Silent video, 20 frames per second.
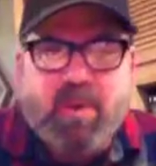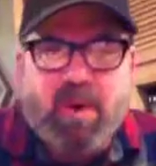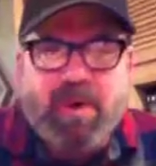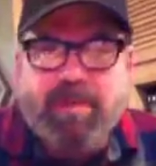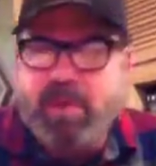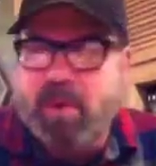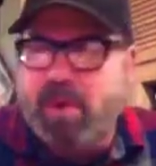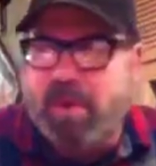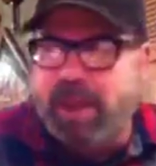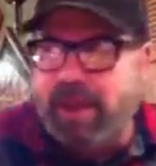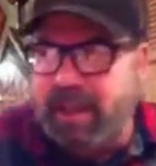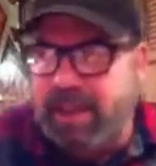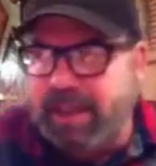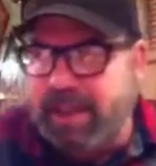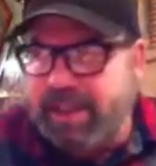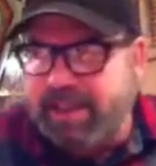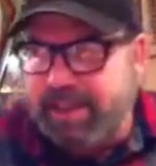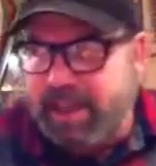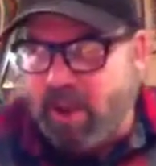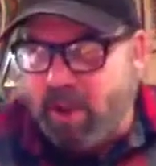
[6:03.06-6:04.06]
one more here.
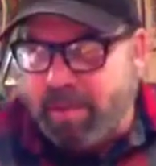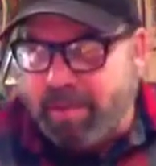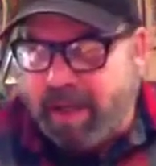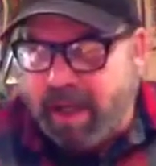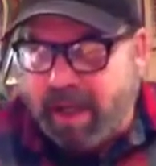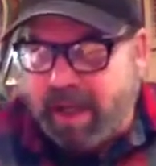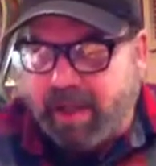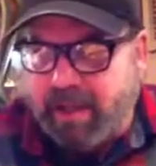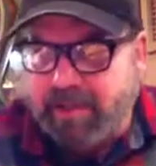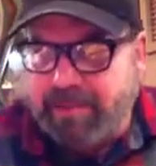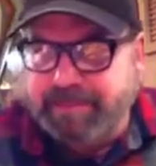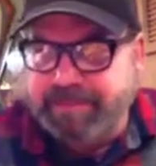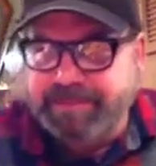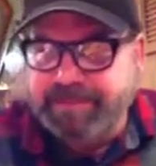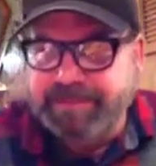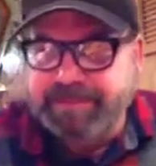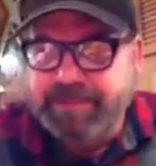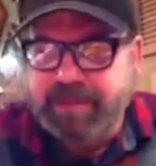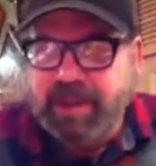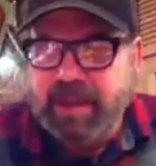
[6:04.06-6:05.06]
It's an old bottle.
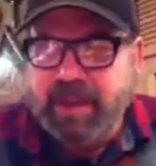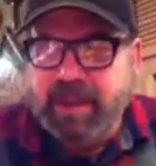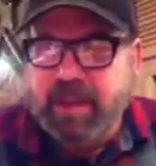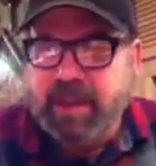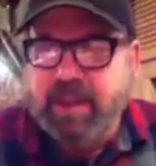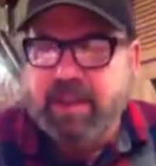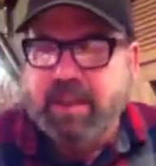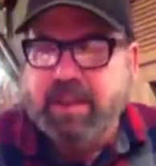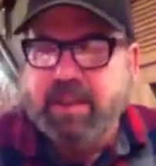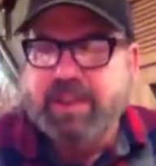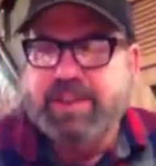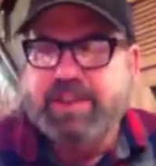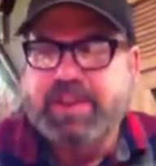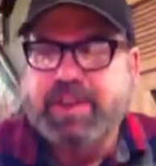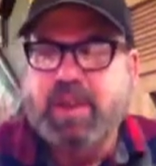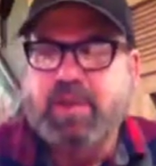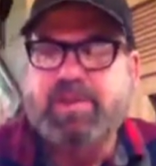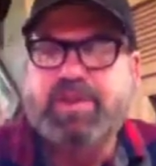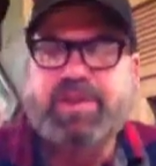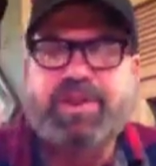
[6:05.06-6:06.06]
This is
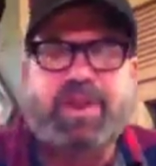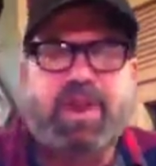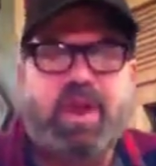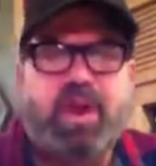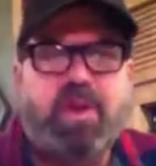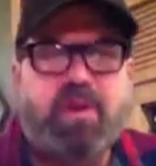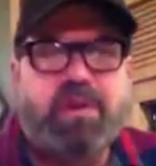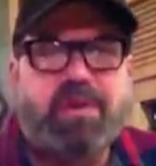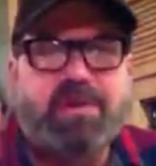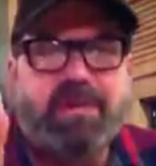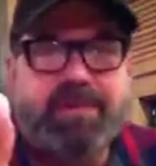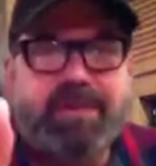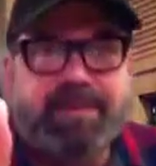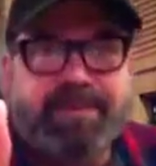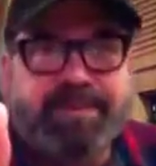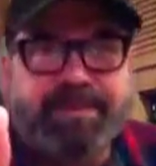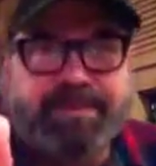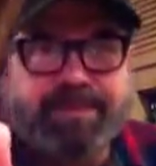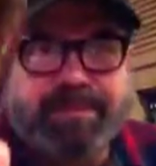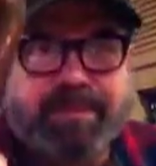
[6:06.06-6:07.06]
the old Stroh's
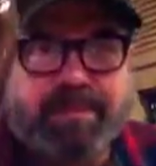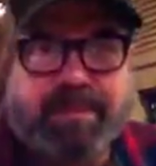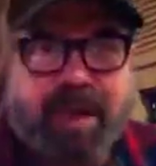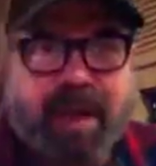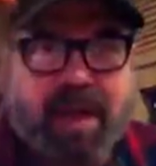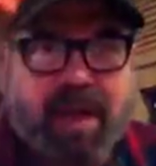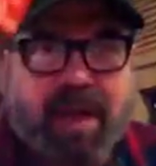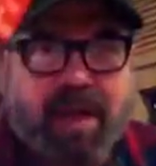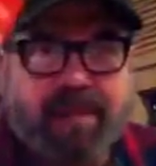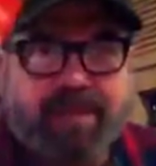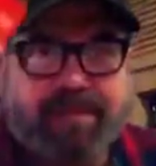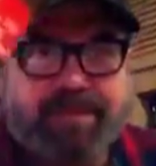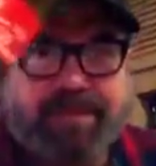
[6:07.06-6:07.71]
bottle.